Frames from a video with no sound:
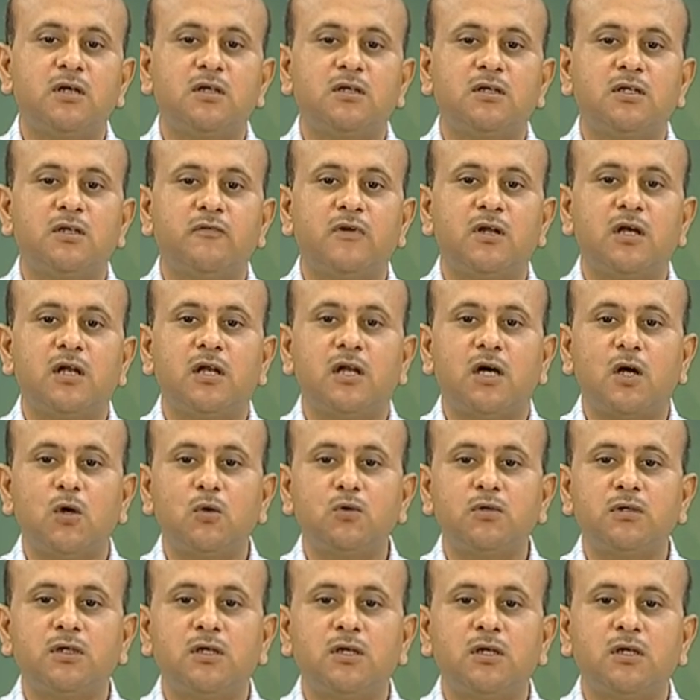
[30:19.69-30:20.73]
they will allow
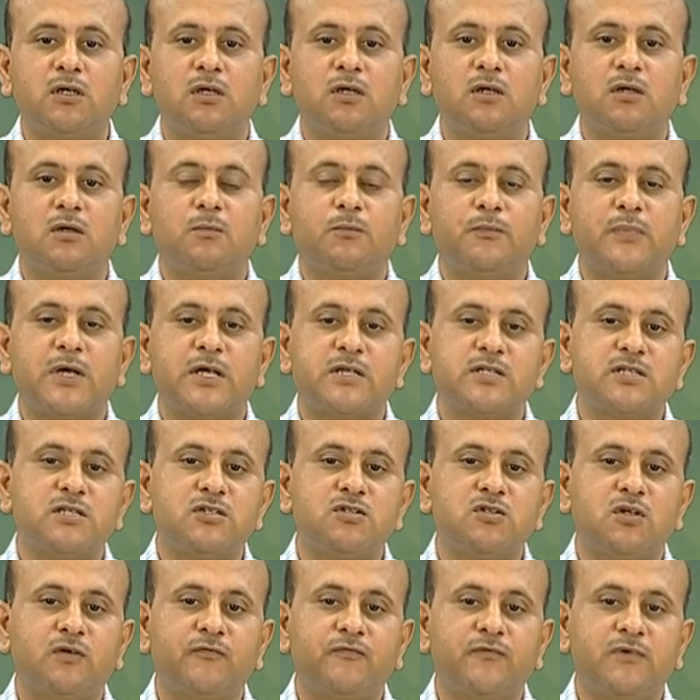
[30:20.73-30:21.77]
the passage
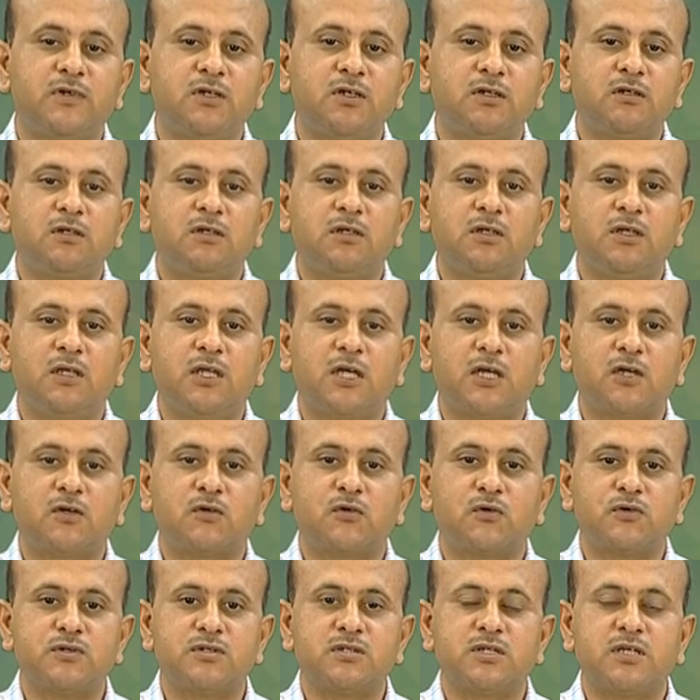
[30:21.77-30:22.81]
of the
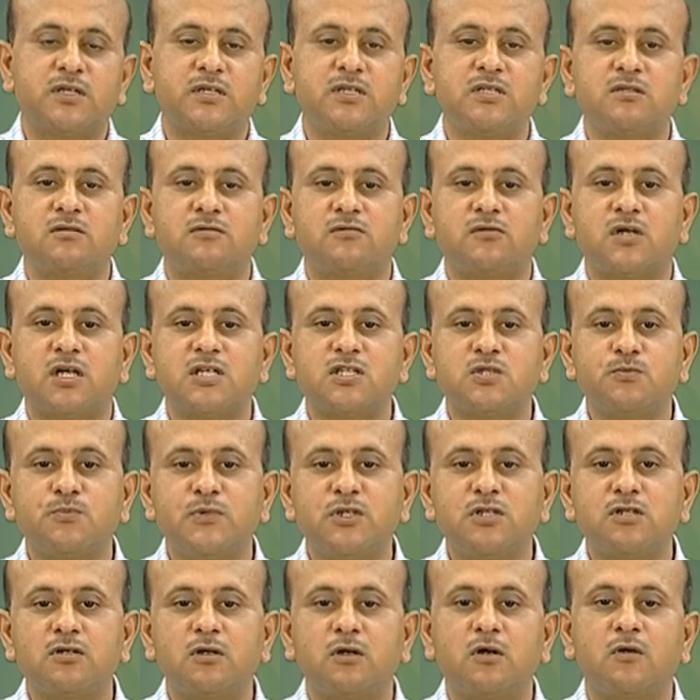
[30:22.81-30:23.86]
electrons that is
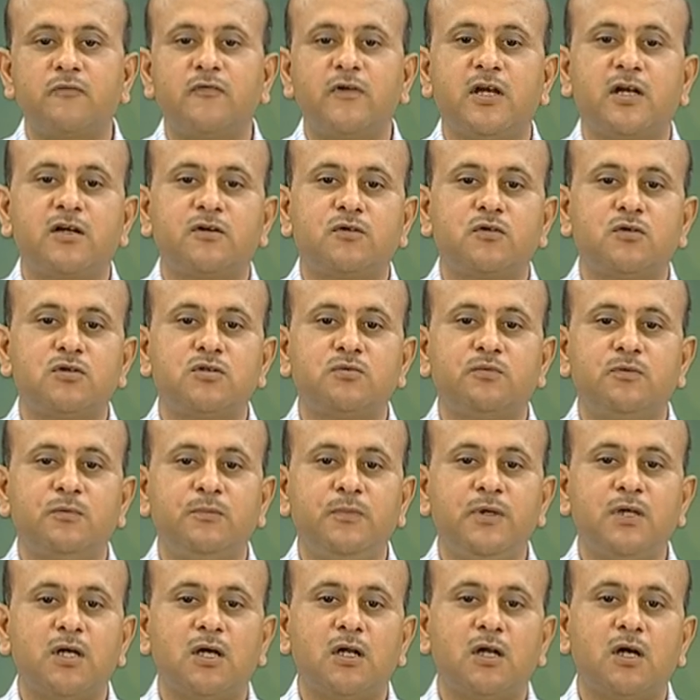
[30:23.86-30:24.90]
transmission of electrons will
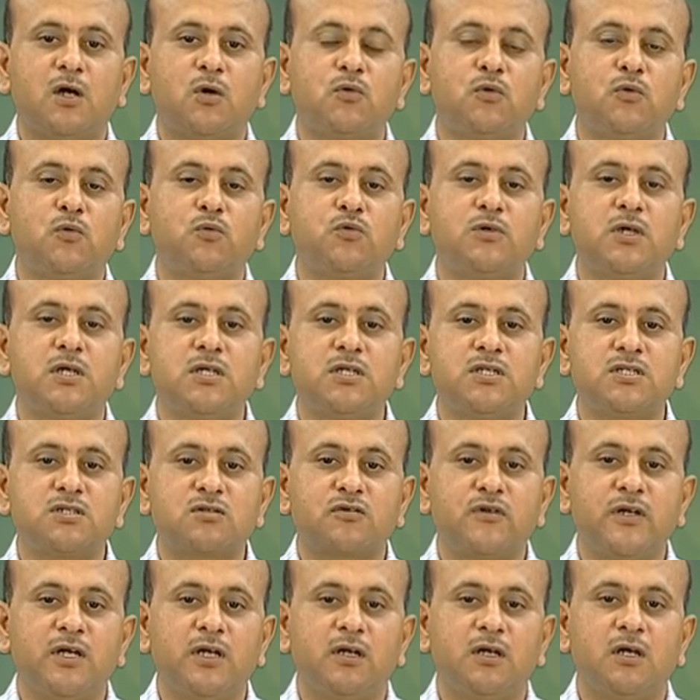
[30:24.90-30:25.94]
be allowed to the
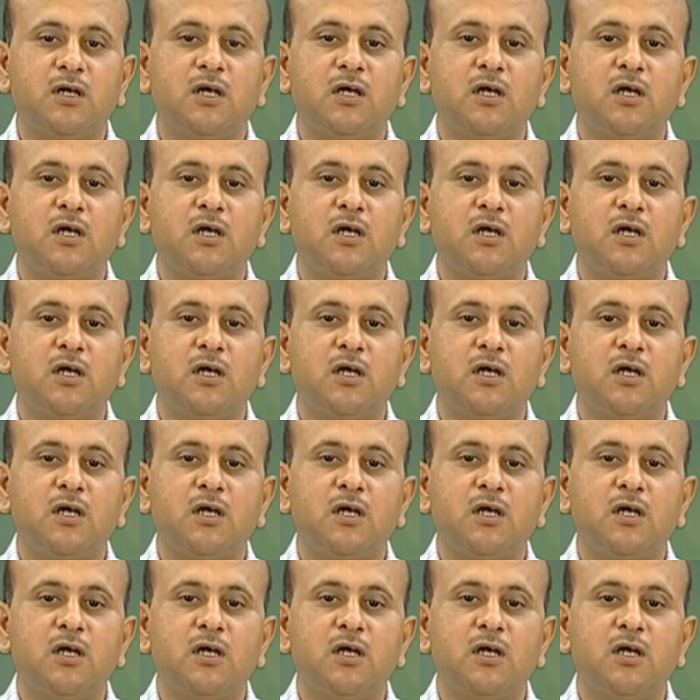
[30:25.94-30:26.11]
screen.